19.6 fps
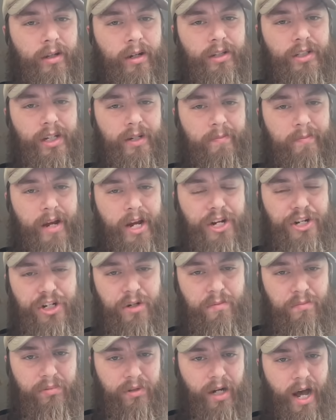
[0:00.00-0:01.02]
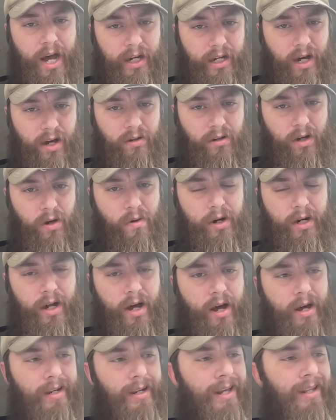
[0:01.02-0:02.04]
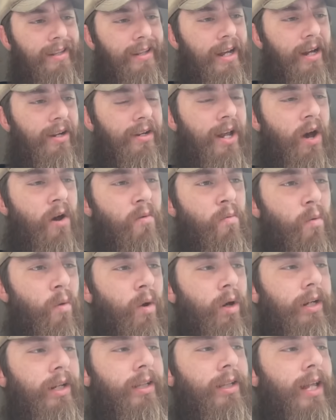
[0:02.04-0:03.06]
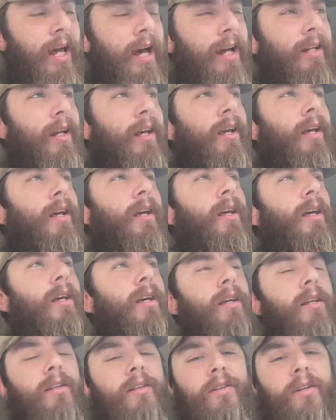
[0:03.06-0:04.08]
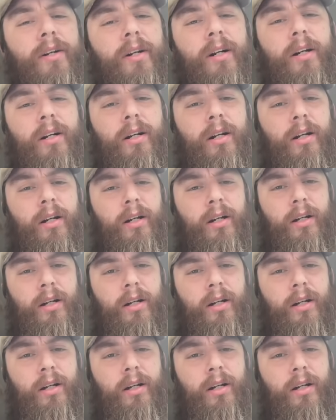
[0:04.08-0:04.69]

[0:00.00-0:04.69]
there's a major blackout going on and they are now warning that their